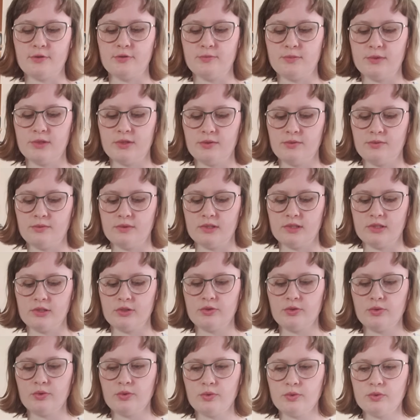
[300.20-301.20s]
it would be really
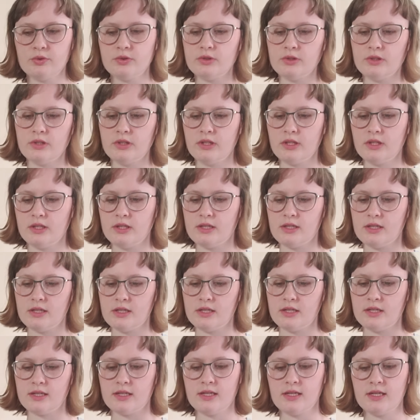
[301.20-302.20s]
cool
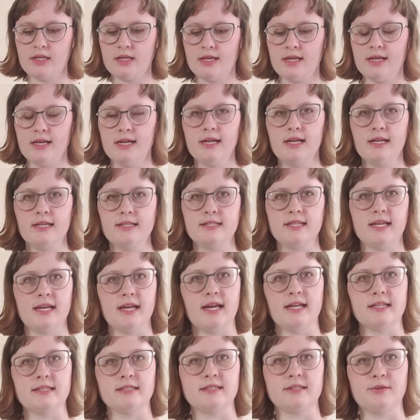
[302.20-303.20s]
to
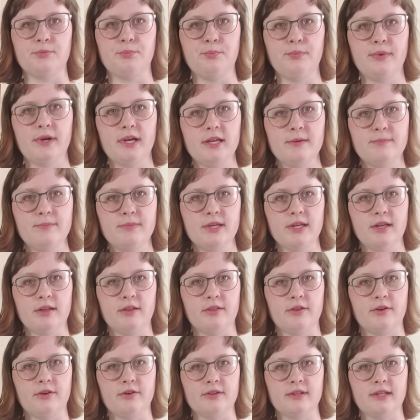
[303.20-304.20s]
add some piping
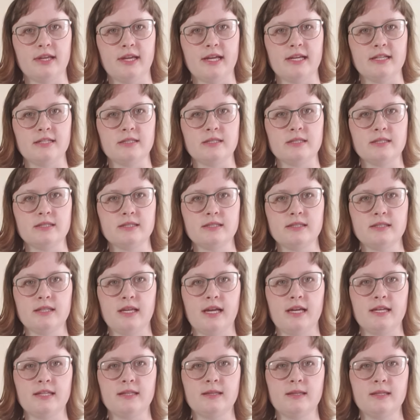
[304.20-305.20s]
along the edges.
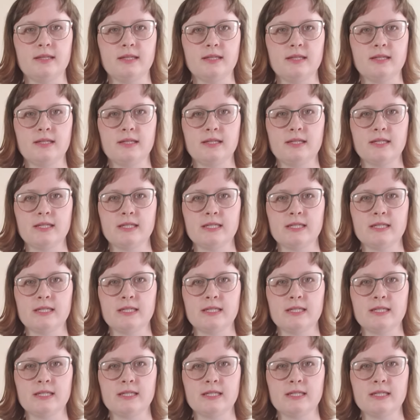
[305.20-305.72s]
I think